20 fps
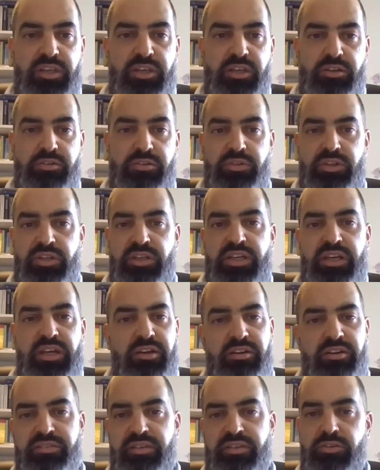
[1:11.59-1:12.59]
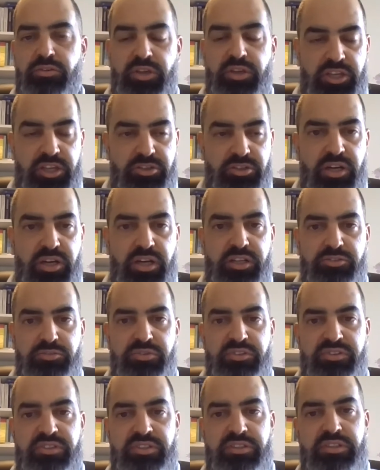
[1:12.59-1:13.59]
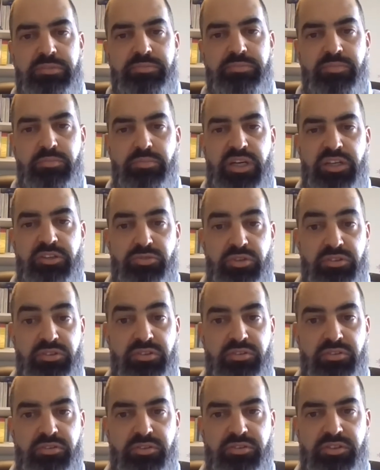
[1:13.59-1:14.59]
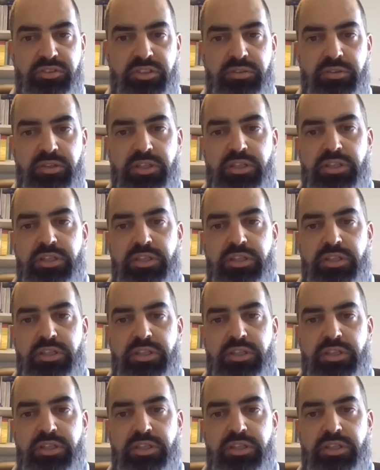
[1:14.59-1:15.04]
including health, education, and electricity by 2030.